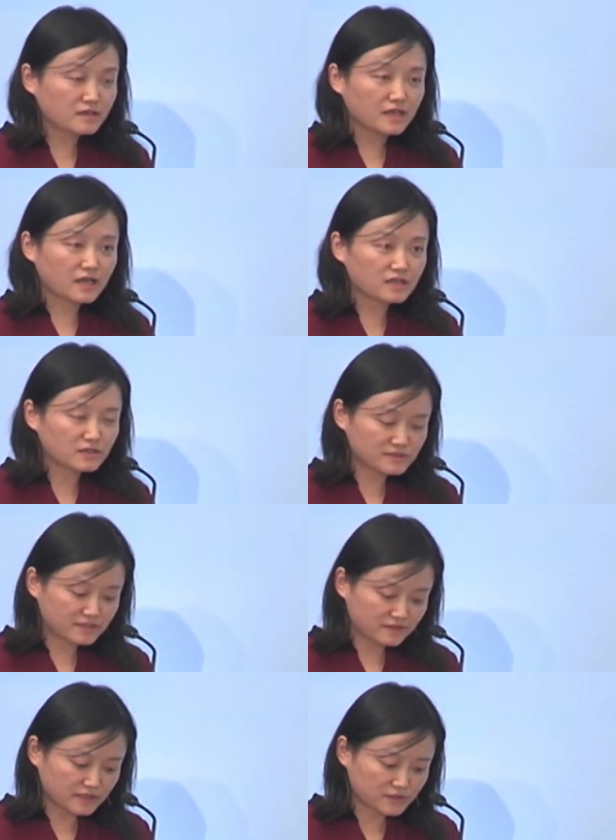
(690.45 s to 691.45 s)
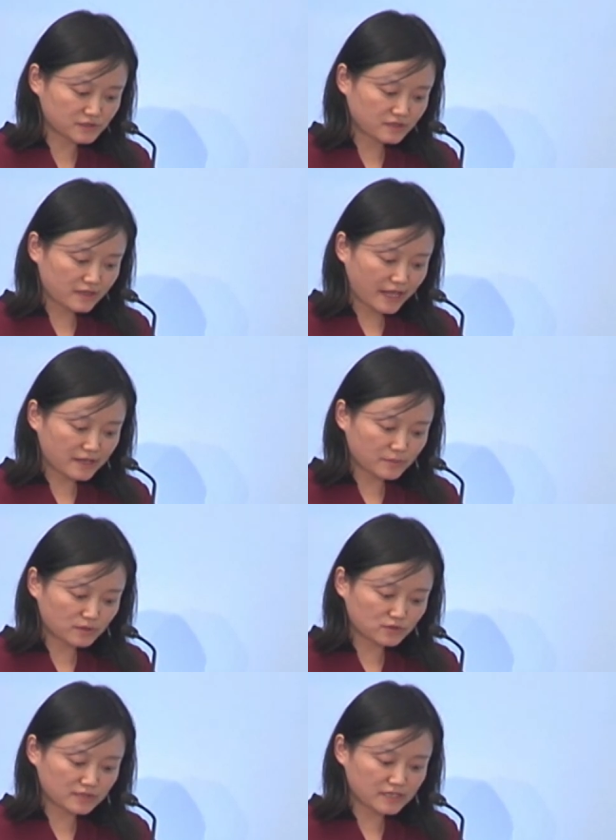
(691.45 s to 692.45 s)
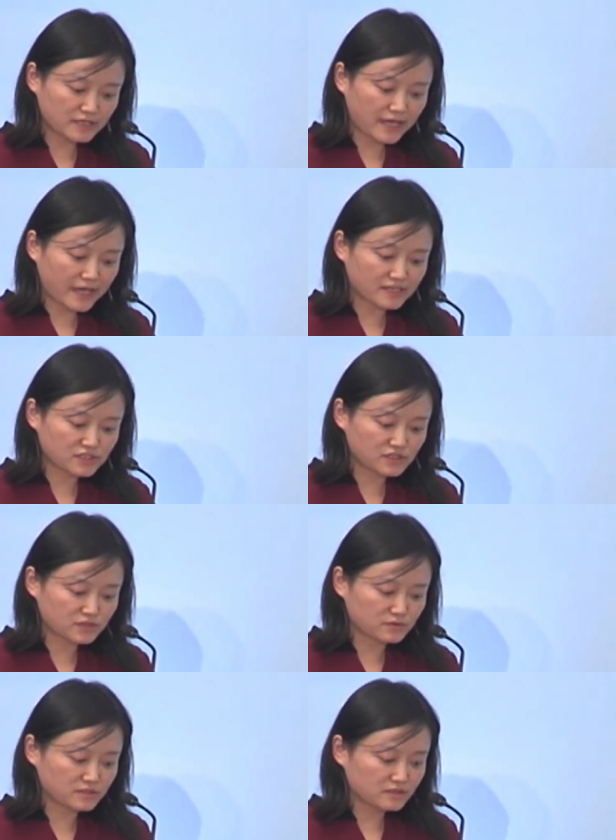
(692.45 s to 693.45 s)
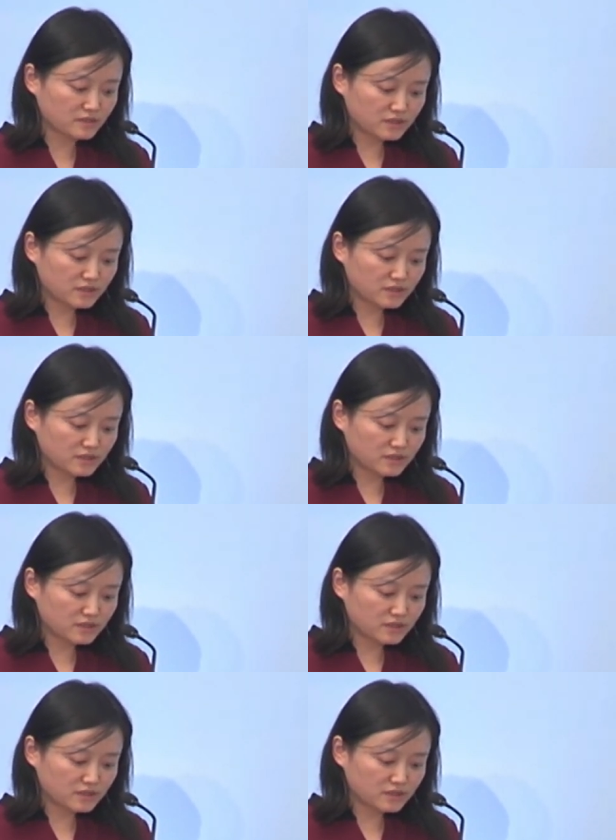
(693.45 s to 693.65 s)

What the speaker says: inclusiveness, and mutual learning attitude,